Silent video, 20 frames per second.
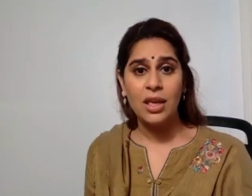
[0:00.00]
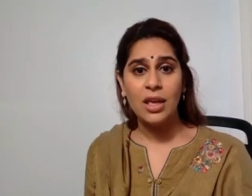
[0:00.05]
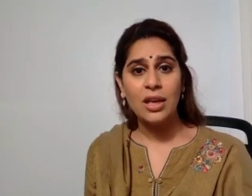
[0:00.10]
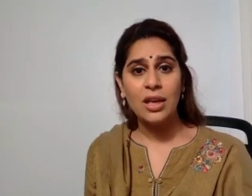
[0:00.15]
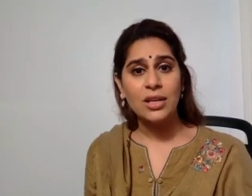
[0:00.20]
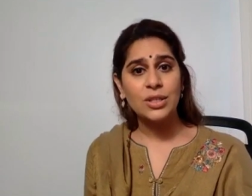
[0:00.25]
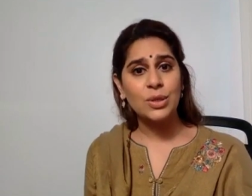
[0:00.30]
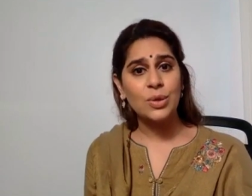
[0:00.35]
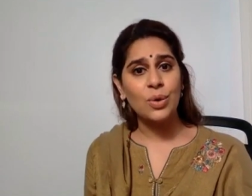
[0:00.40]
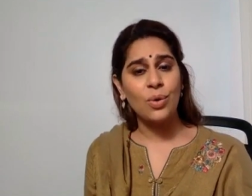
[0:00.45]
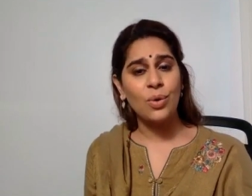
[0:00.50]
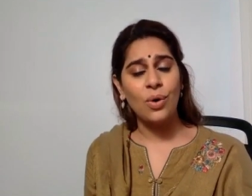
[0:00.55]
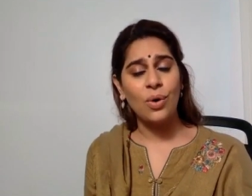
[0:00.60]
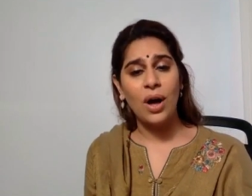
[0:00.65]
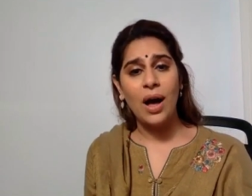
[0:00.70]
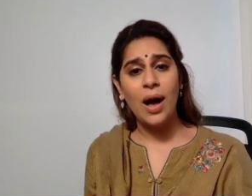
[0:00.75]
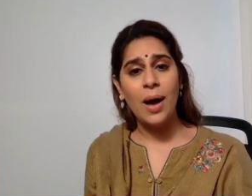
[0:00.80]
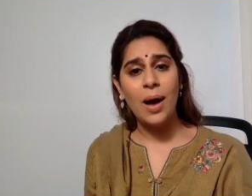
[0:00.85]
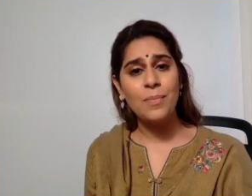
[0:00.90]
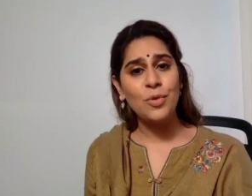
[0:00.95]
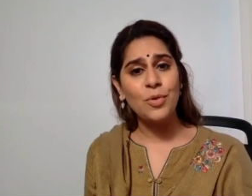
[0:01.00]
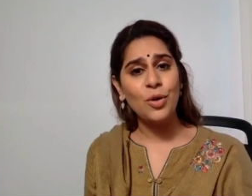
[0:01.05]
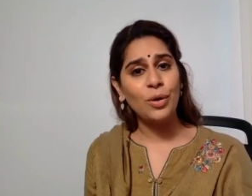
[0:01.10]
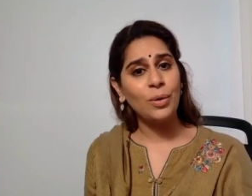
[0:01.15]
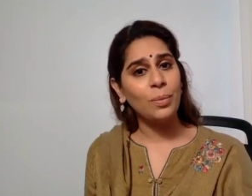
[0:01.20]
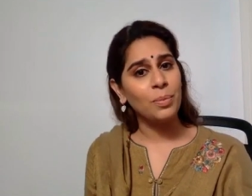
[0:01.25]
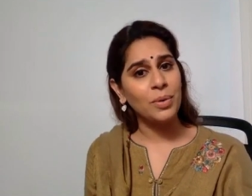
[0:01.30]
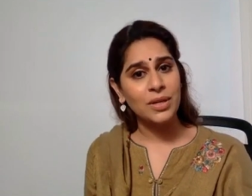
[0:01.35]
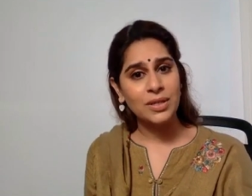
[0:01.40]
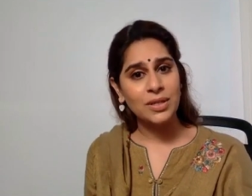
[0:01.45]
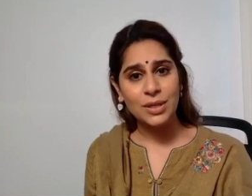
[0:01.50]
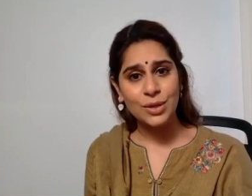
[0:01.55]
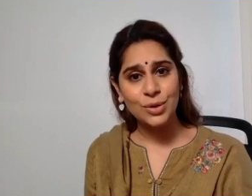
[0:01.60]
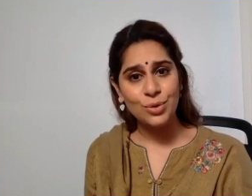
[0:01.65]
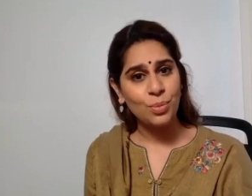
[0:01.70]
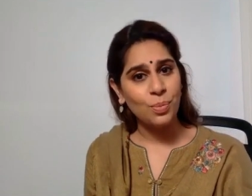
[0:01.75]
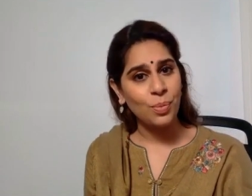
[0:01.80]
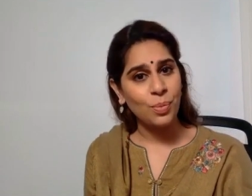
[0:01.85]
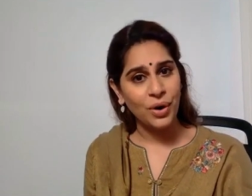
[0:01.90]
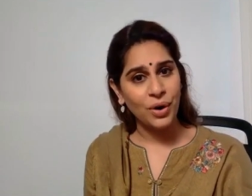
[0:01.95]
So I'm not a person who
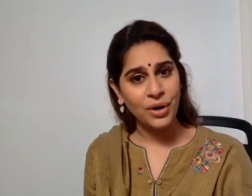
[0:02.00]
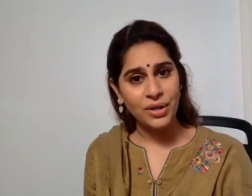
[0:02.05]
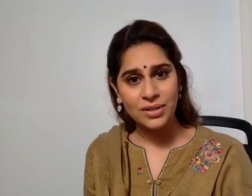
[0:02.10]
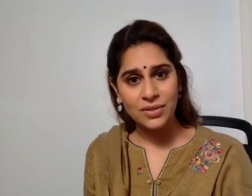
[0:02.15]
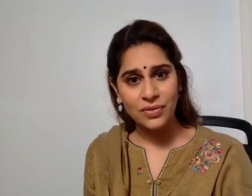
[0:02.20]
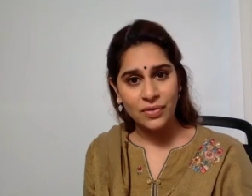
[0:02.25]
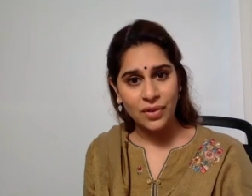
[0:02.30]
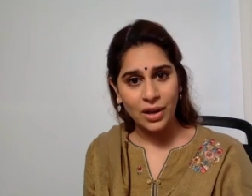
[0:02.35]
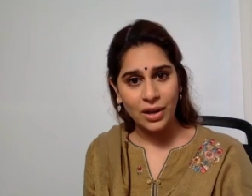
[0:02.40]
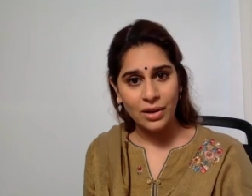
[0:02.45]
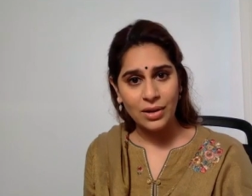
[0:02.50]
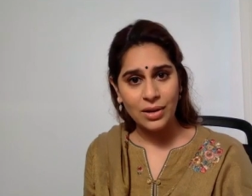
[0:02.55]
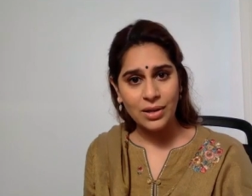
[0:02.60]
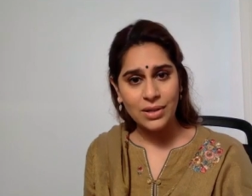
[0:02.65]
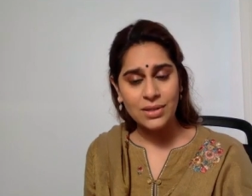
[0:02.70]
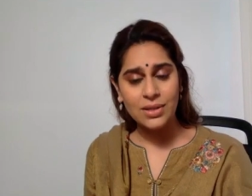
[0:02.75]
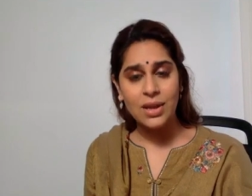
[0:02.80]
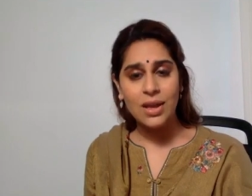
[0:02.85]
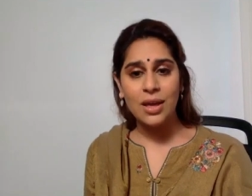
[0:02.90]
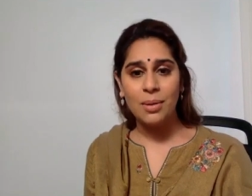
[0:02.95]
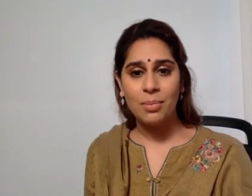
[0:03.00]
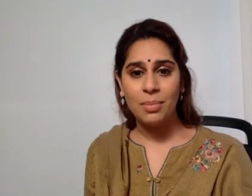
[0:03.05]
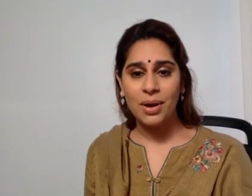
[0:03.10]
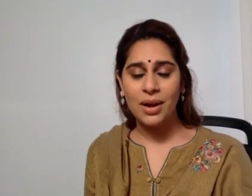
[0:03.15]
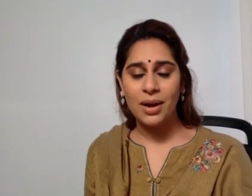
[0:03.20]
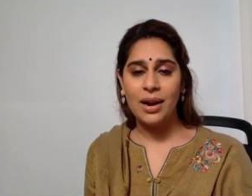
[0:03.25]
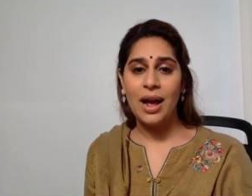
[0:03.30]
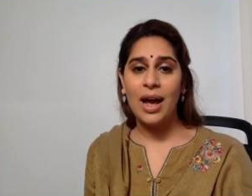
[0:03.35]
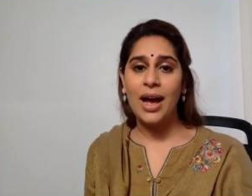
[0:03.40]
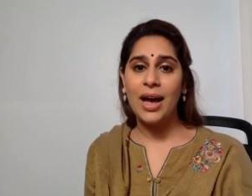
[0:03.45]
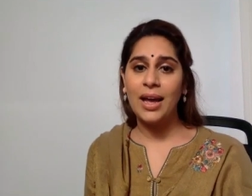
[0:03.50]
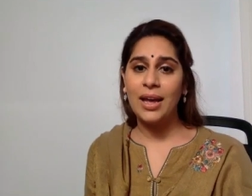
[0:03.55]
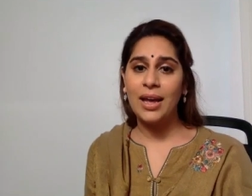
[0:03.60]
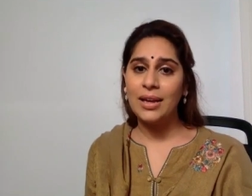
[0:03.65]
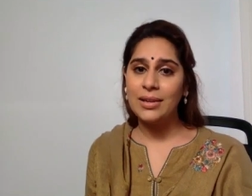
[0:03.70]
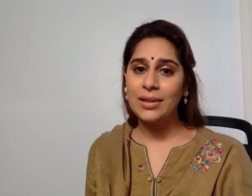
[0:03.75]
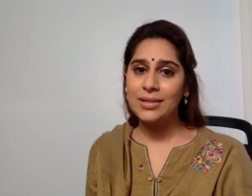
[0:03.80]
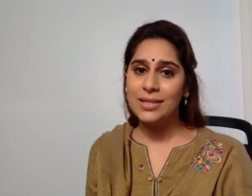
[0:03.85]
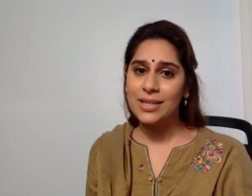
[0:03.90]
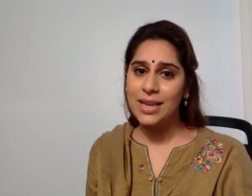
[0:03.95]
points fingers, but I
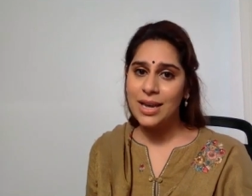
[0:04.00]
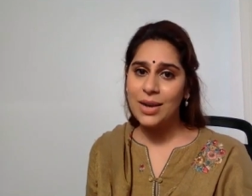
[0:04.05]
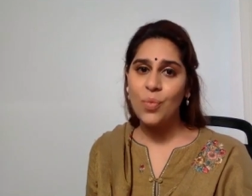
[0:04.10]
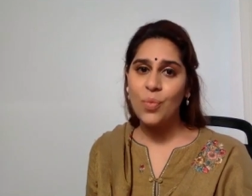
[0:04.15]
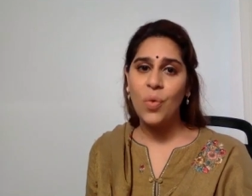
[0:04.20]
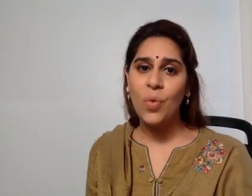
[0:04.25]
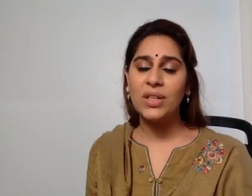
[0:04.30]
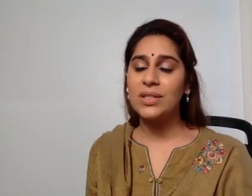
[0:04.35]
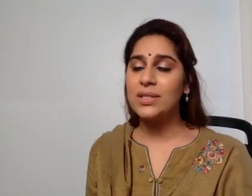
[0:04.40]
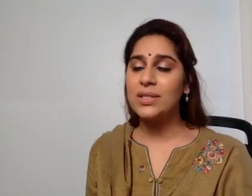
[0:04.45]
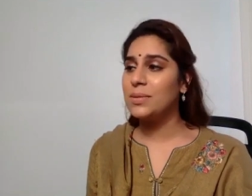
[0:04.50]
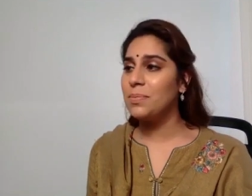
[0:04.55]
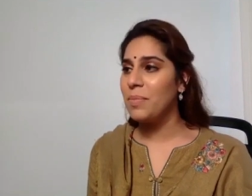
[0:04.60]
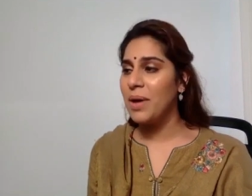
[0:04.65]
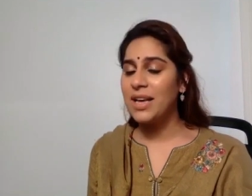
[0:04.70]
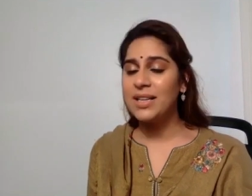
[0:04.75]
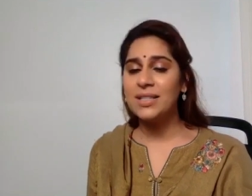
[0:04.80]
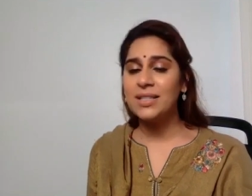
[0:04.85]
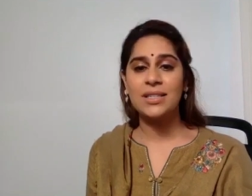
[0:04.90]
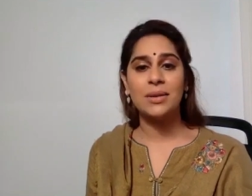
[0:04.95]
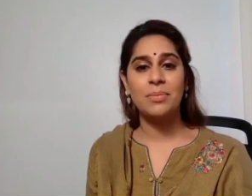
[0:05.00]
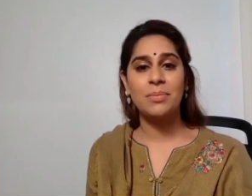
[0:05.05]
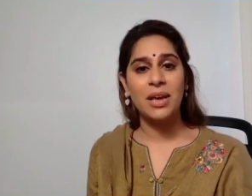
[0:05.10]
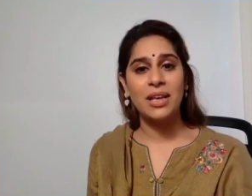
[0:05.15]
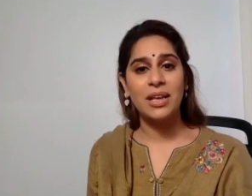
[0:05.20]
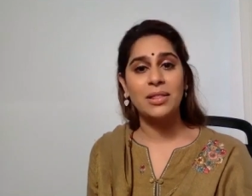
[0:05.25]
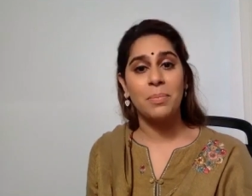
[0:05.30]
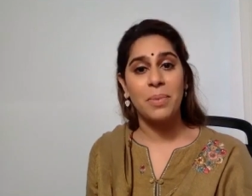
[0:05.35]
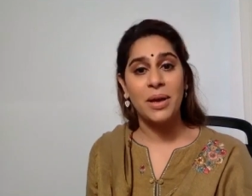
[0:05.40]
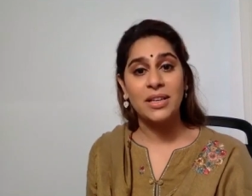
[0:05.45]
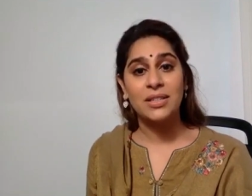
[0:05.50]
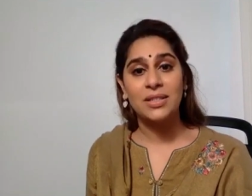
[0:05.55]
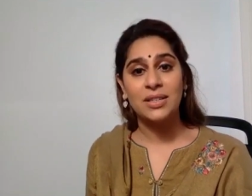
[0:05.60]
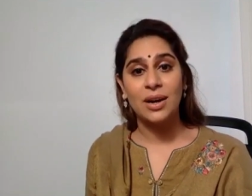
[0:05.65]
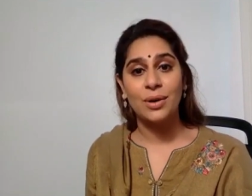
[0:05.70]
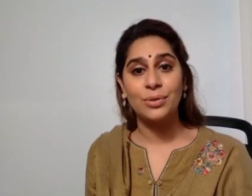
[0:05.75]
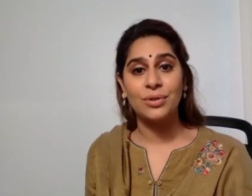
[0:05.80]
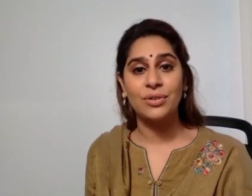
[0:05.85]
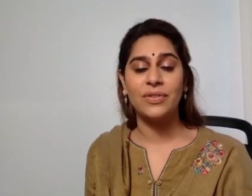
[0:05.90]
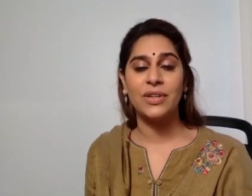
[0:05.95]
take what's best and make the best out
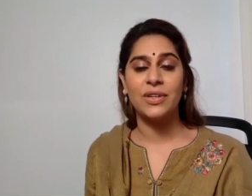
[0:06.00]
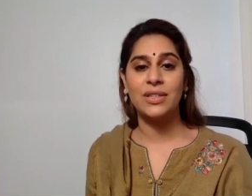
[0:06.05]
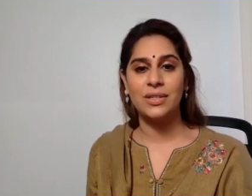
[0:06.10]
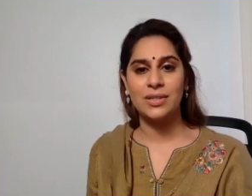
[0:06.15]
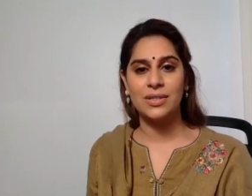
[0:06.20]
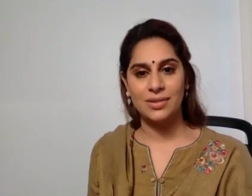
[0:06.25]
of it.